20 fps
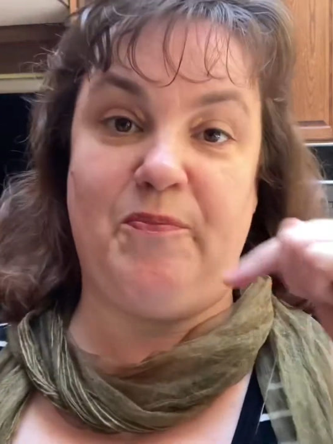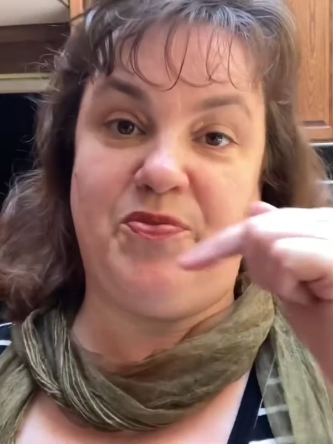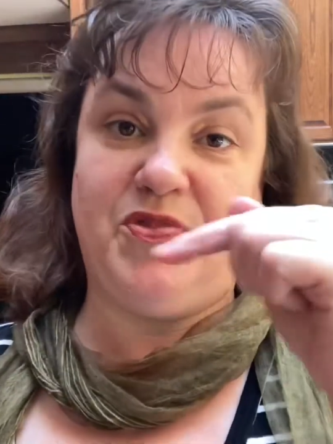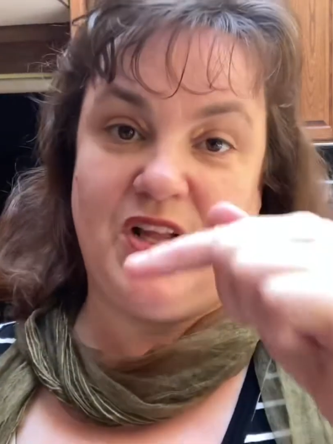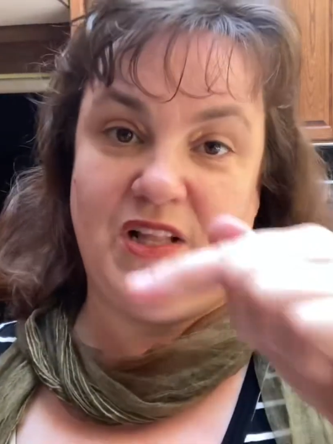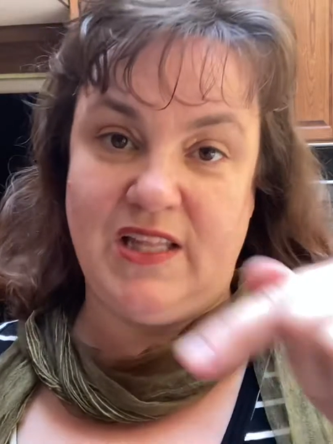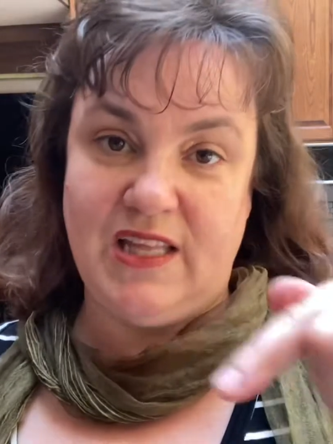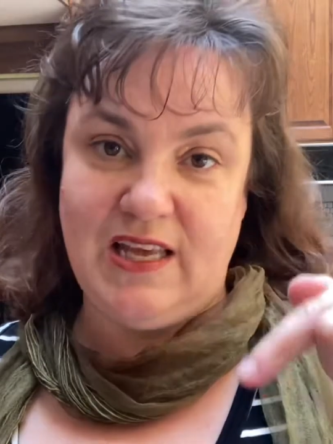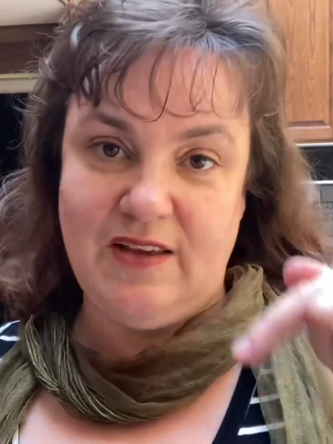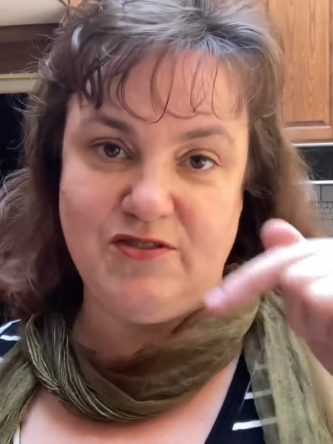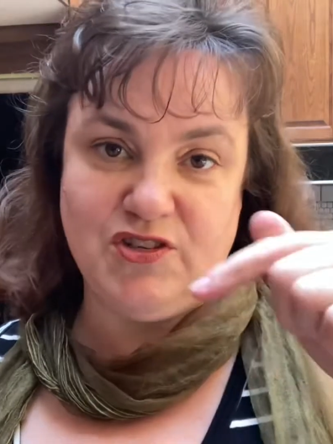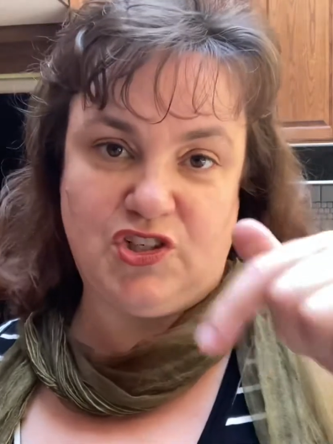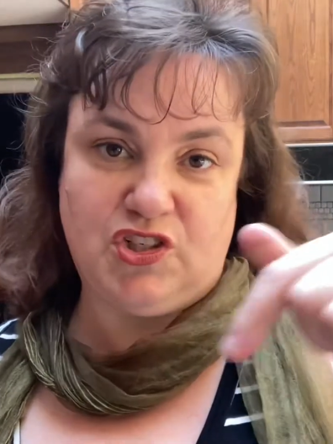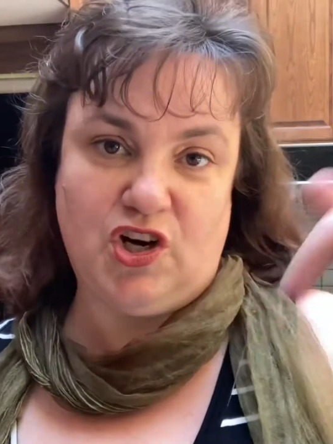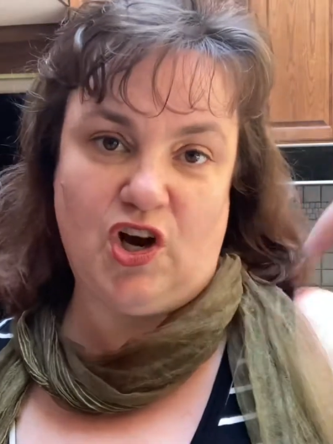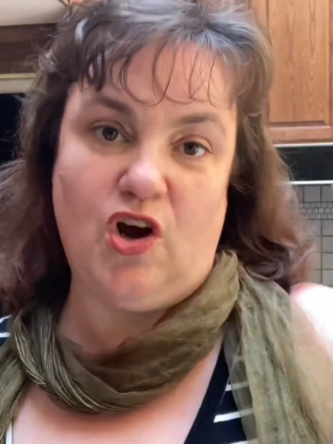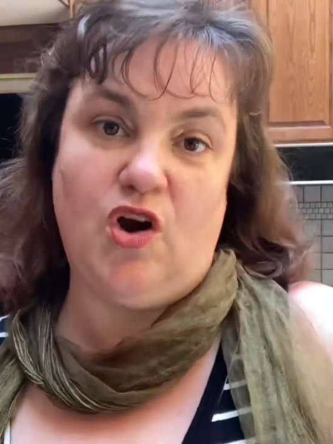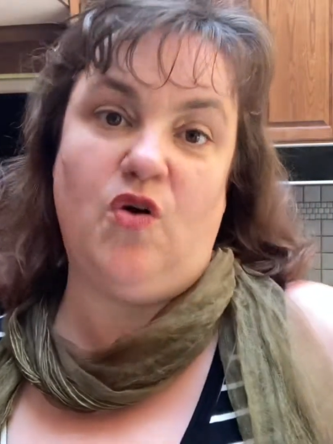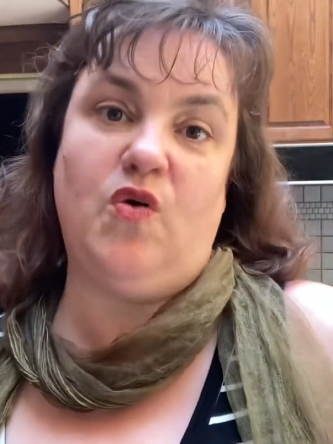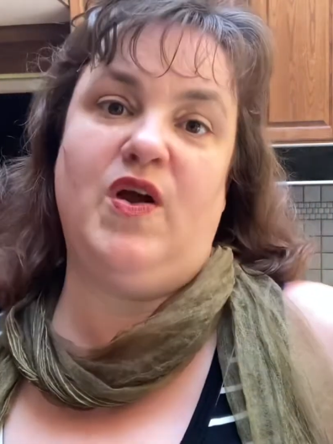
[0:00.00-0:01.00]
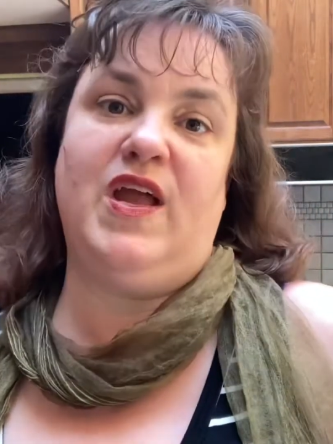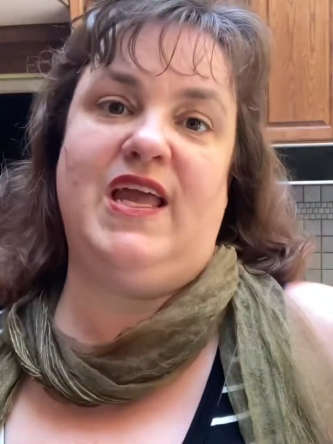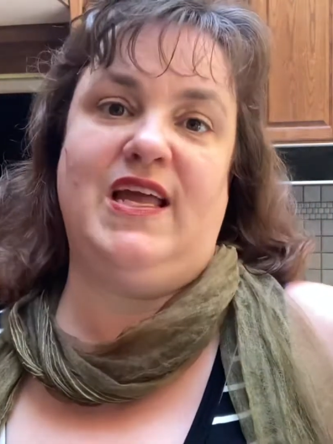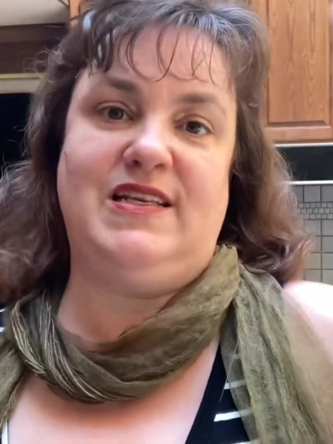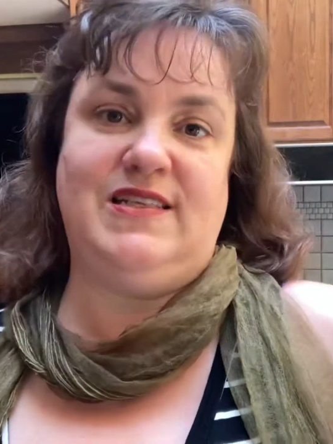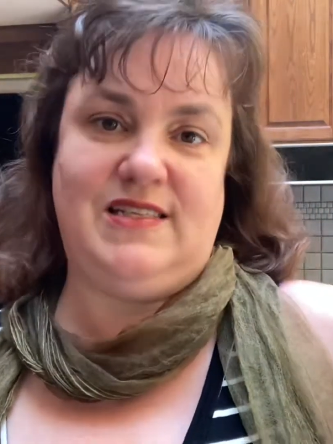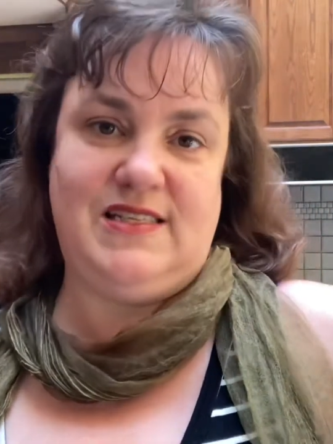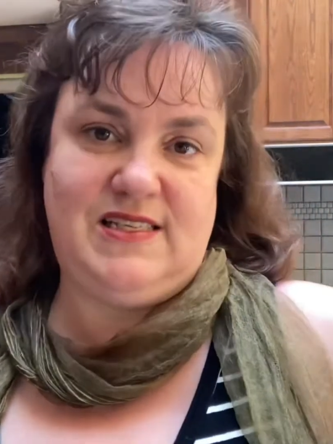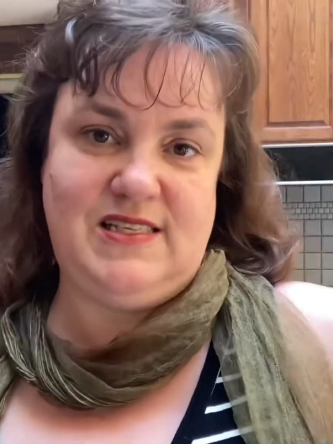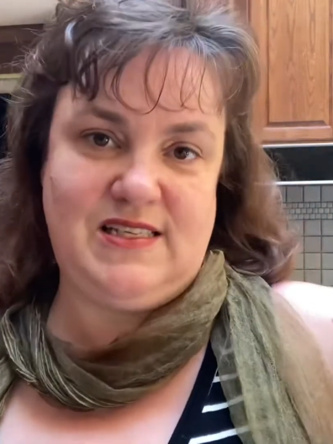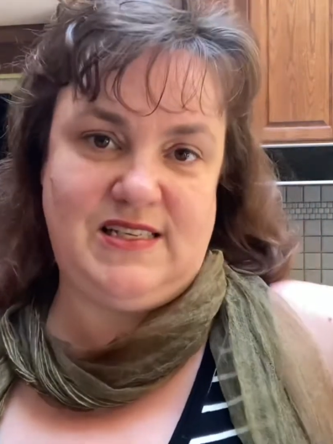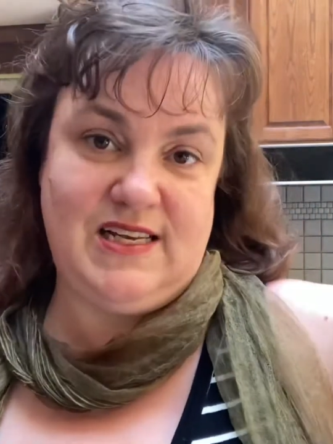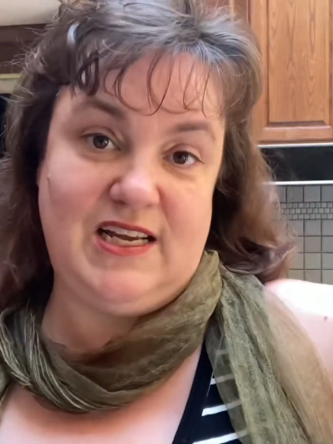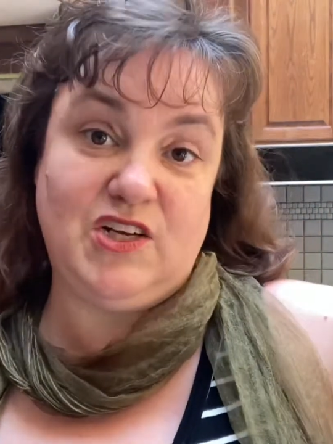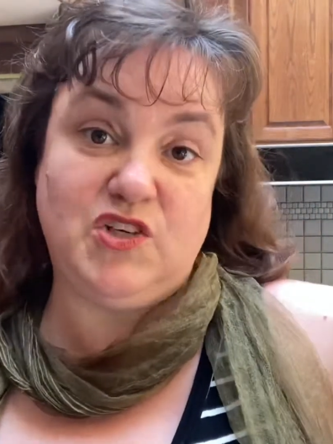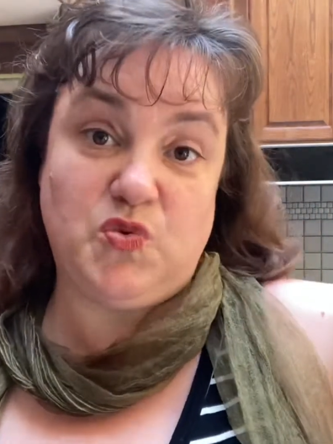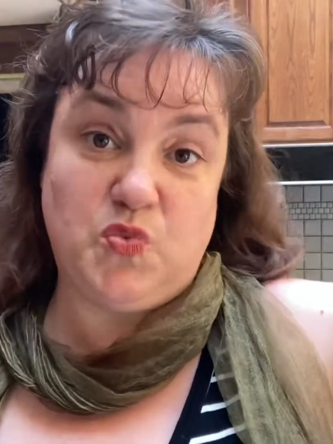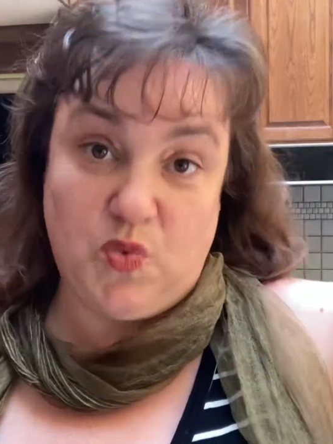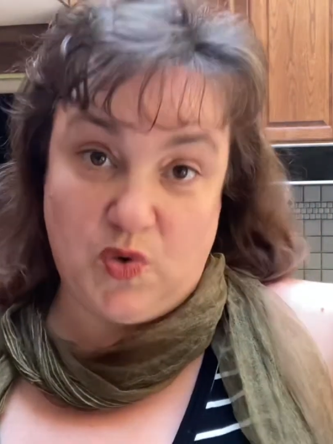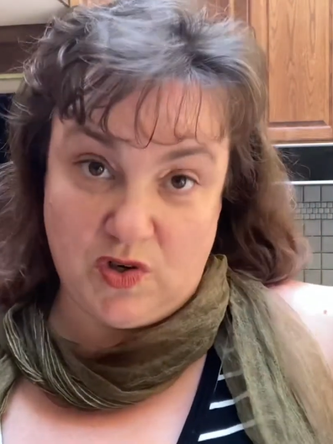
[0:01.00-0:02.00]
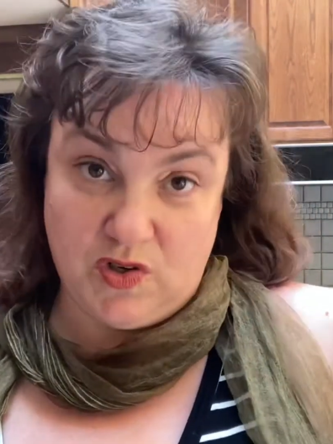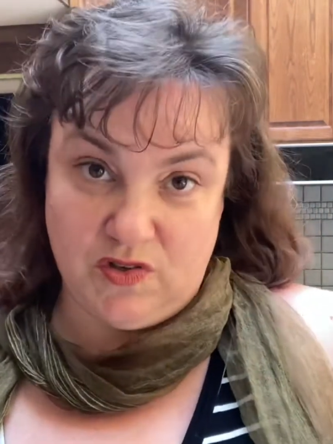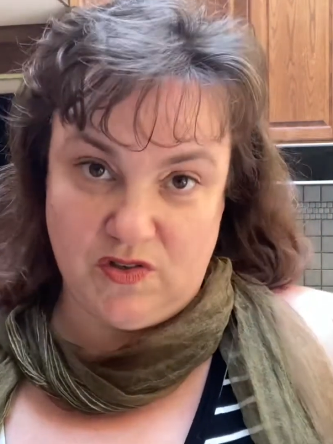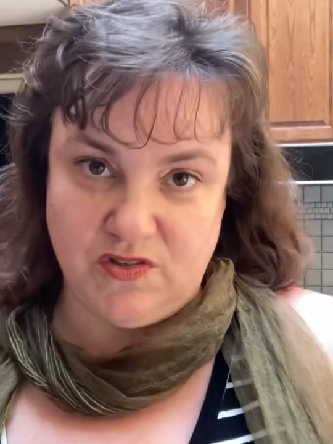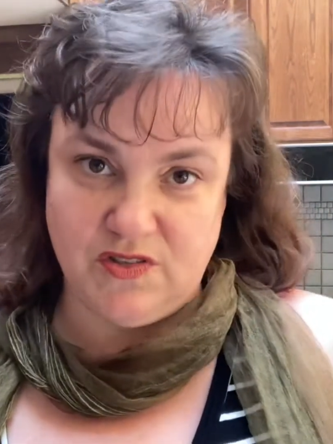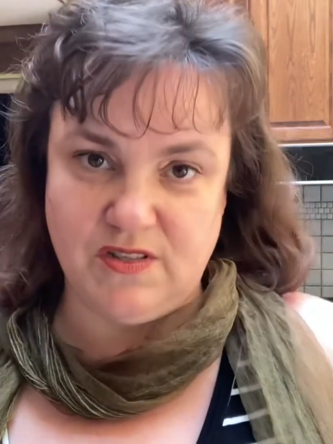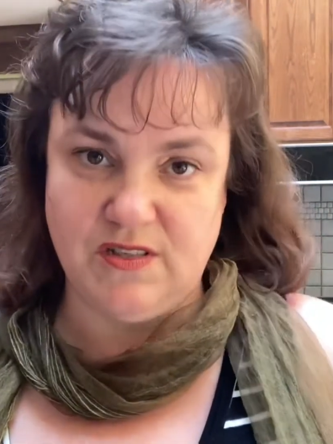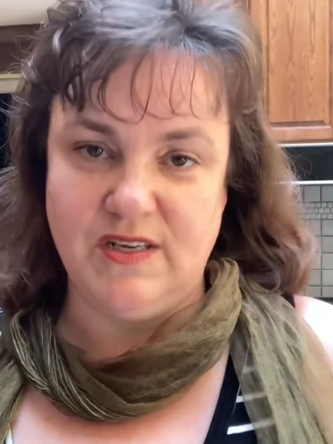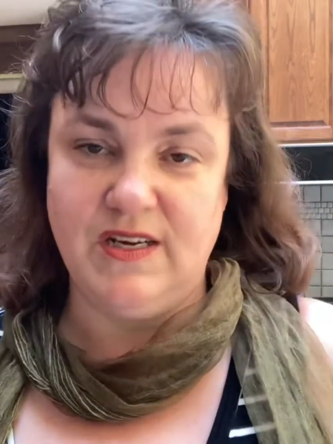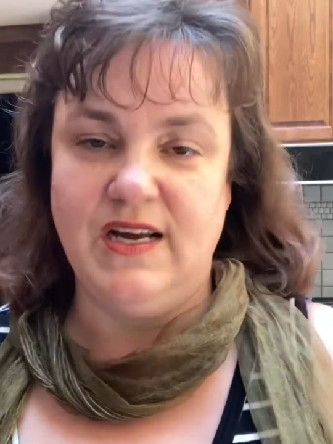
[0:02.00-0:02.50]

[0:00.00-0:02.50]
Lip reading: the leaves grow in distinct whorls.